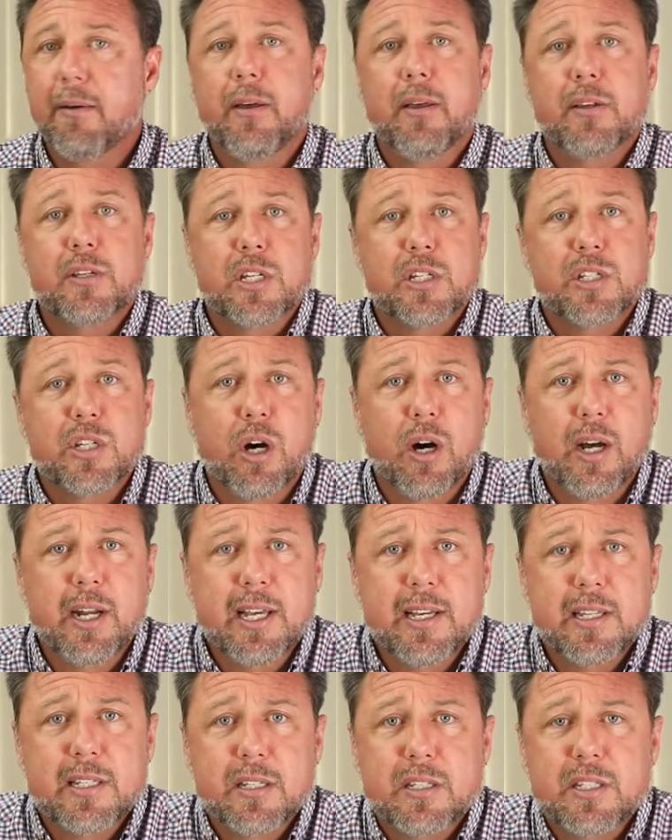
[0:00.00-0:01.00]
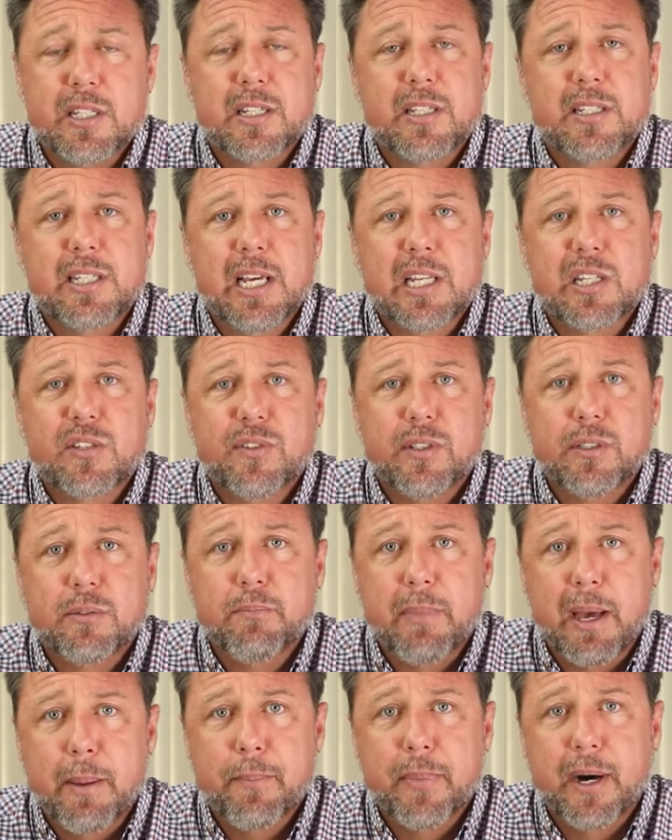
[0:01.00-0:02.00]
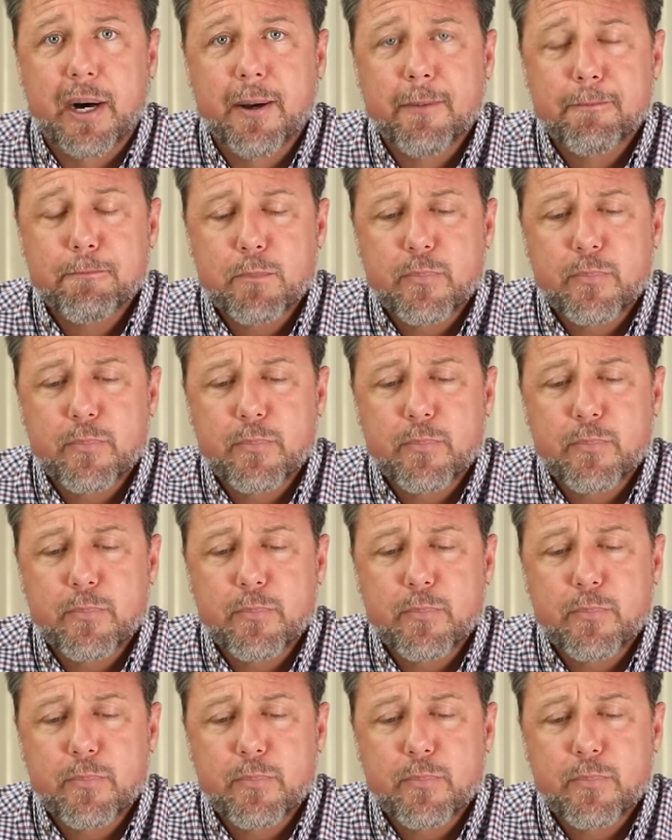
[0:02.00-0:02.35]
society as a successful member.